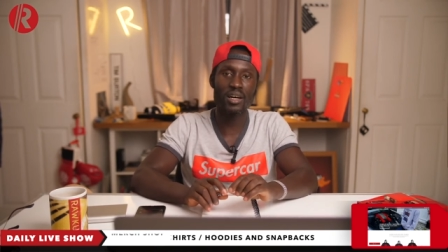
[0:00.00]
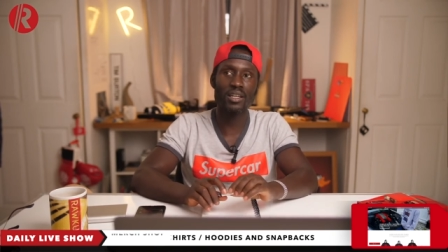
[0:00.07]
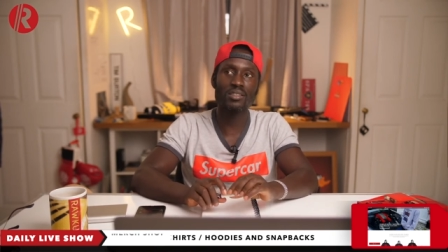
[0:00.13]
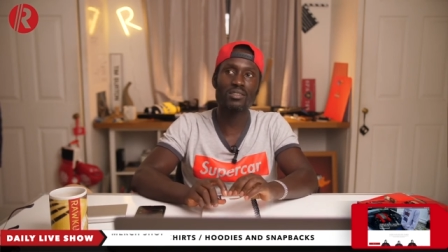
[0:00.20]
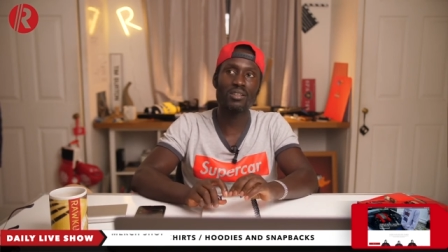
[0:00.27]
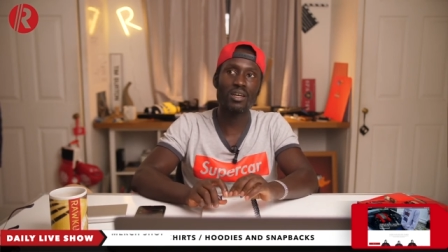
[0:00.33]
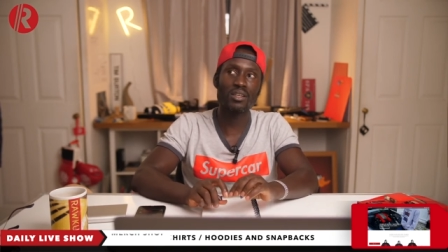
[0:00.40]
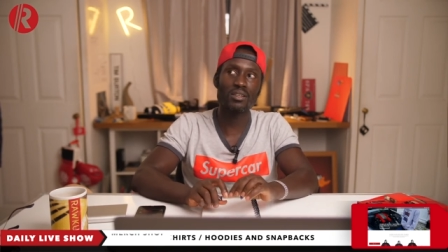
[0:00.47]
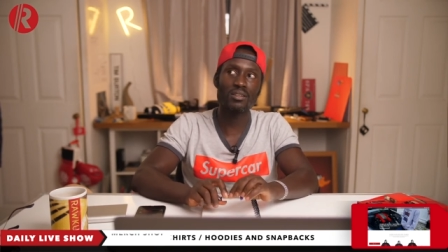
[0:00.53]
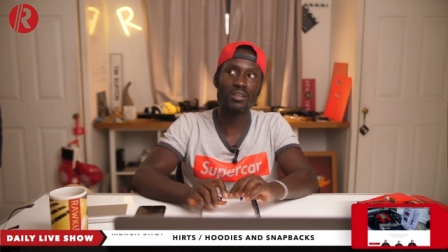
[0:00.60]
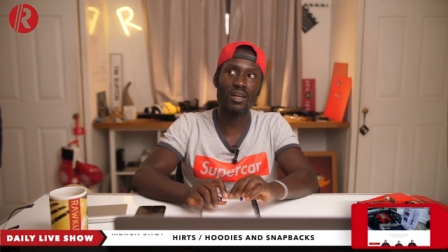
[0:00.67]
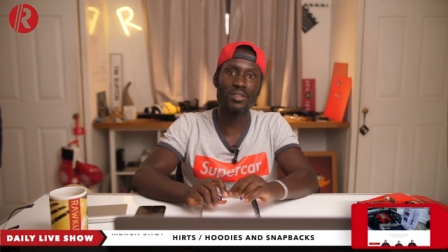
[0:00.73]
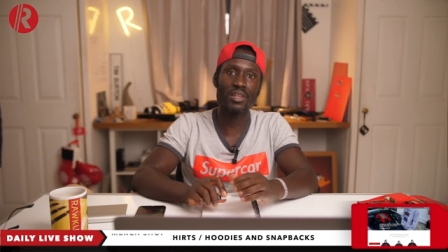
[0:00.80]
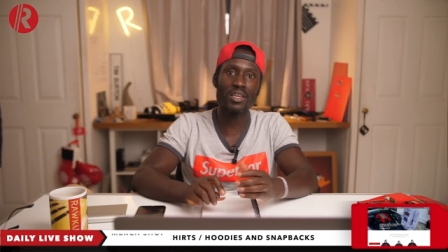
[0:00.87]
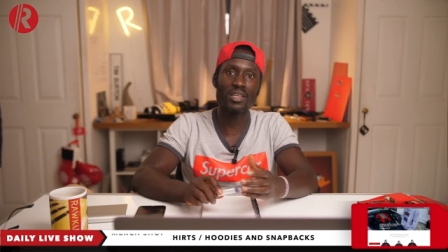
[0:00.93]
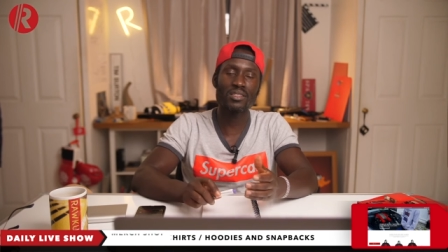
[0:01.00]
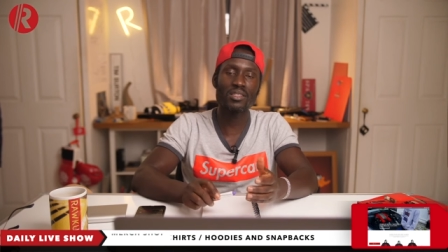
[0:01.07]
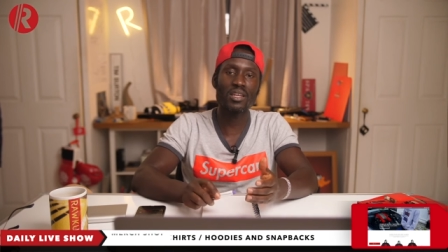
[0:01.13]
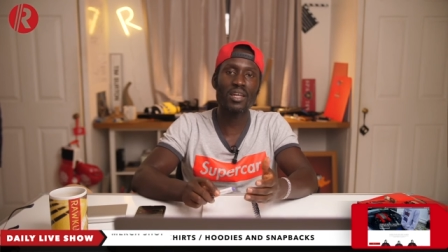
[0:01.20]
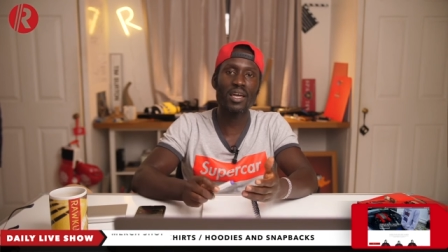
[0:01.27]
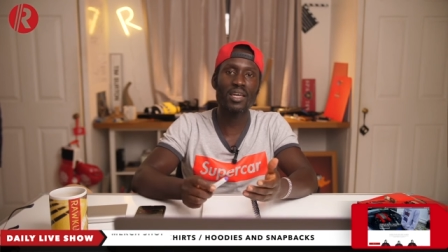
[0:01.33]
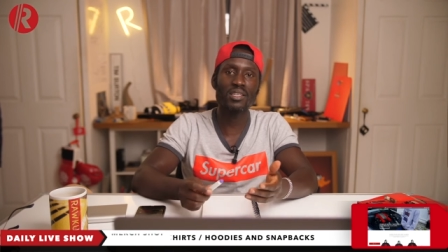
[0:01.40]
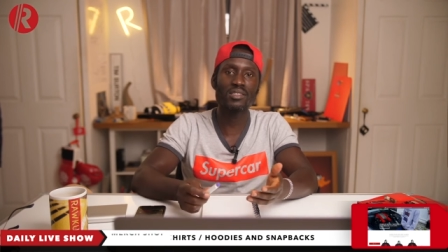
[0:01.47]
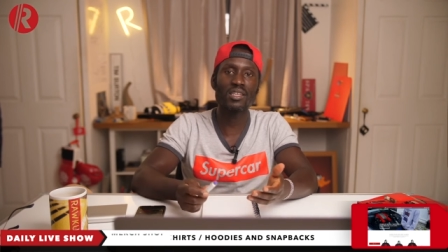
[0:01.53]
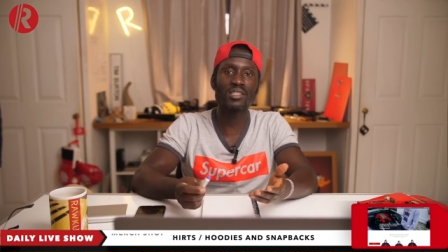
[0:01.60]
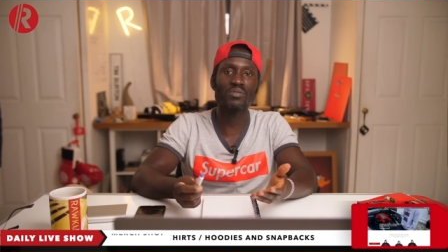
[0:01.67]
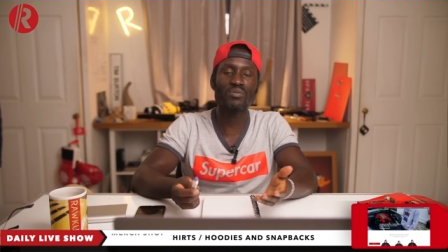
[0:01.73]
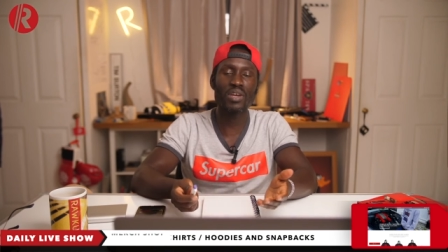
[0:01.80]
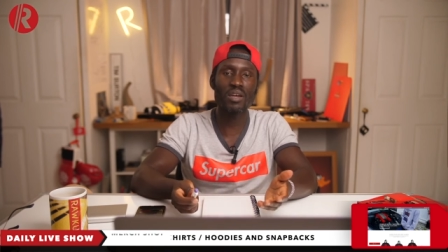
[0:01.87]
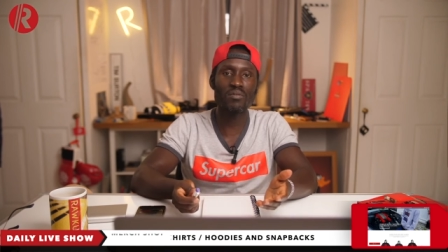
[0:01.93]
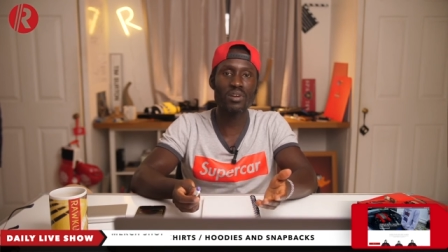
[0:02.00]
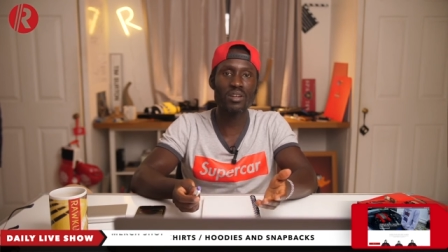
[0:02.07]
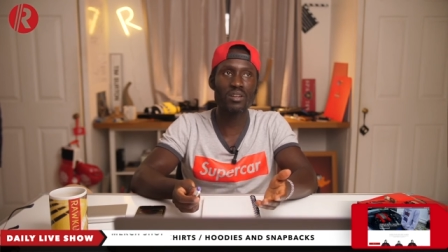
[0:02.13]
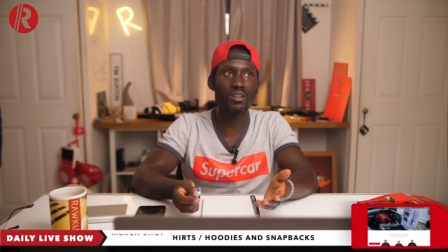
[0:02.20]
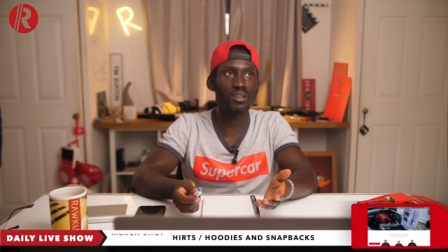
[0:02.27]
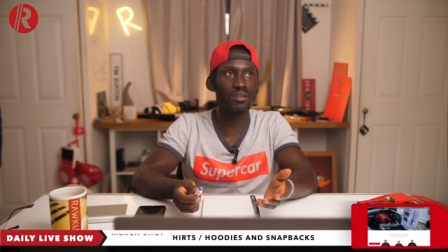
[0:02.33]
and, and I think he said that he's his favorite